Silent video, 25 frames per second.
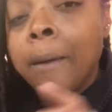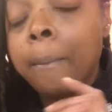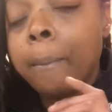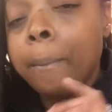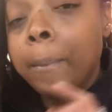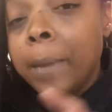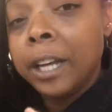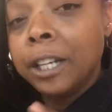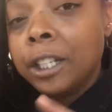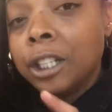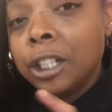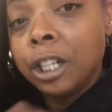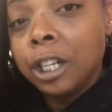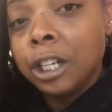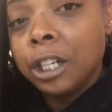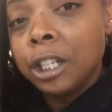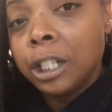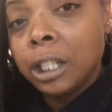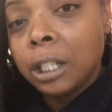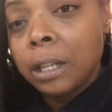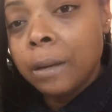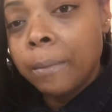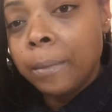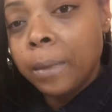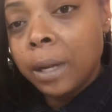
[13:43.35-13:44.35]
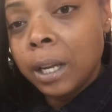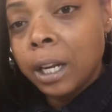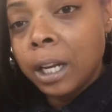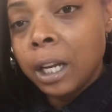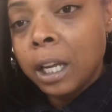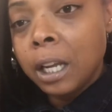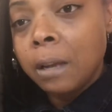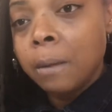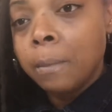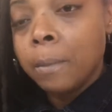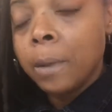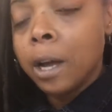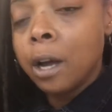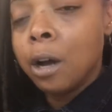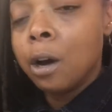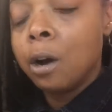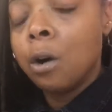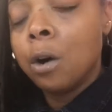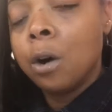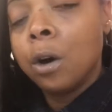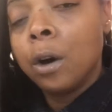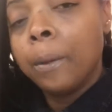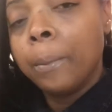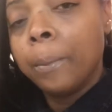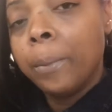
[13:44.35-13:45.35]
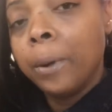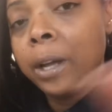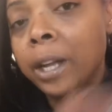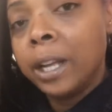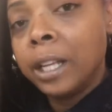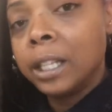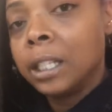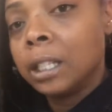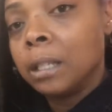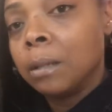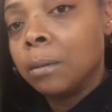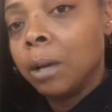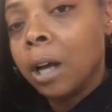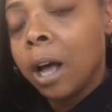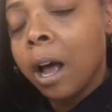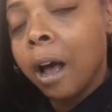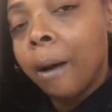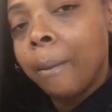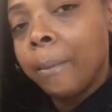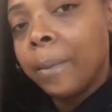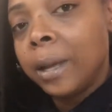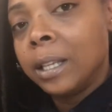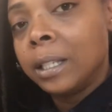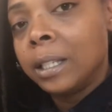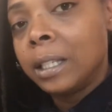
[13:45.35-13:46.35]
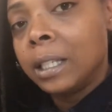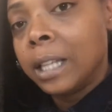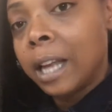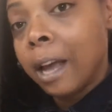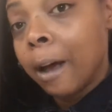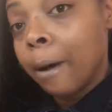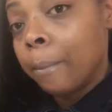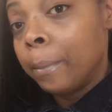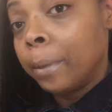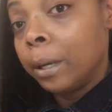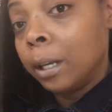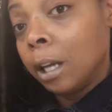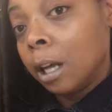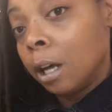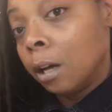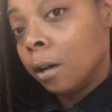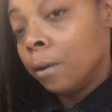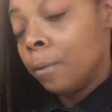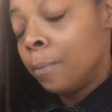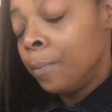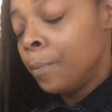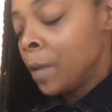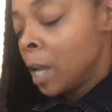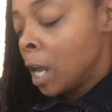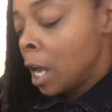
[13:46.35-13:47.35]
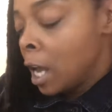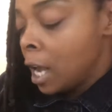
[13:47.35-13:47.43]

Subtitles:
make sure you send me an email or put some comments down below,